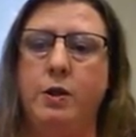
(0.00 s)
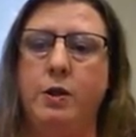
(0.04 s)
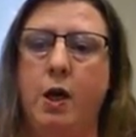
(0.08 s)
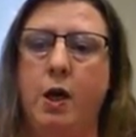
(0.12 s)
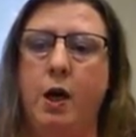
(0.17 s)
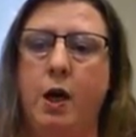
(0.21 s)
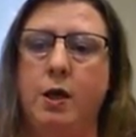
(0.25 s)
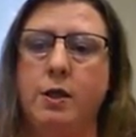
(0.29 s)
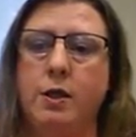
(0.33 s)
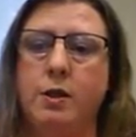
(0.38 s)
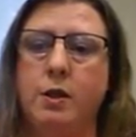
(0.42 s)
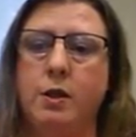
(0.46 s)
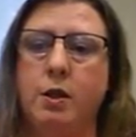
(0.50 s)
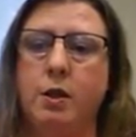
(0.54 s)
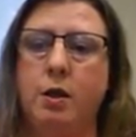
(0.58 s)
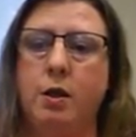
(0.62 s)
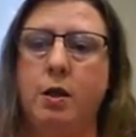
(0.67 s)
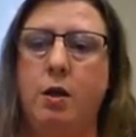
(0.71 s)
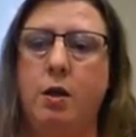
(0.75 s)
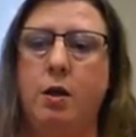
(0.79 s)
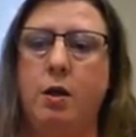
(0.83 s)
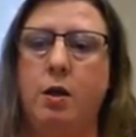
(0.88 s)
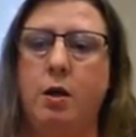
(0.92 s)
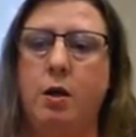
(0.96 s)
task
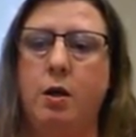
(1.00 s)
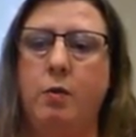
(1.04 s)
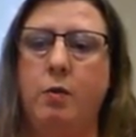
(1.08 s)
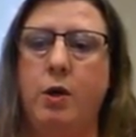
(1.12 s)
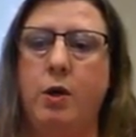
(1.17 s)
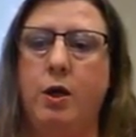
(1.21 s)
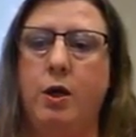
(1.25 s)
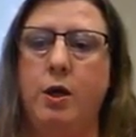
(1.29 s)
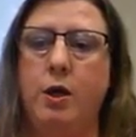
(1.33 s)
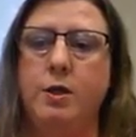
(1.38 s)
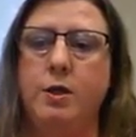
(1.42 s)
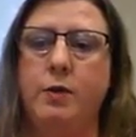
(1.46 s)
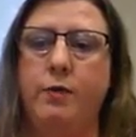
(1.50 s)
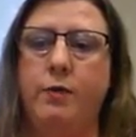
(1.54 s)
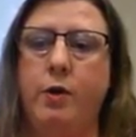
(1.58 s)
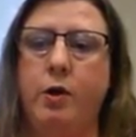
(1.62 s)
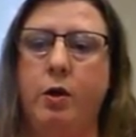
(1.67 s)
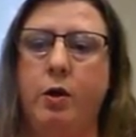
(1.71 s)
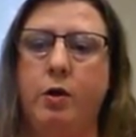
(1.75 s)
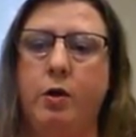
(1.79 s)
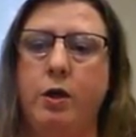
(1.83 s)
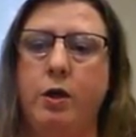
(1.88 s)
because of their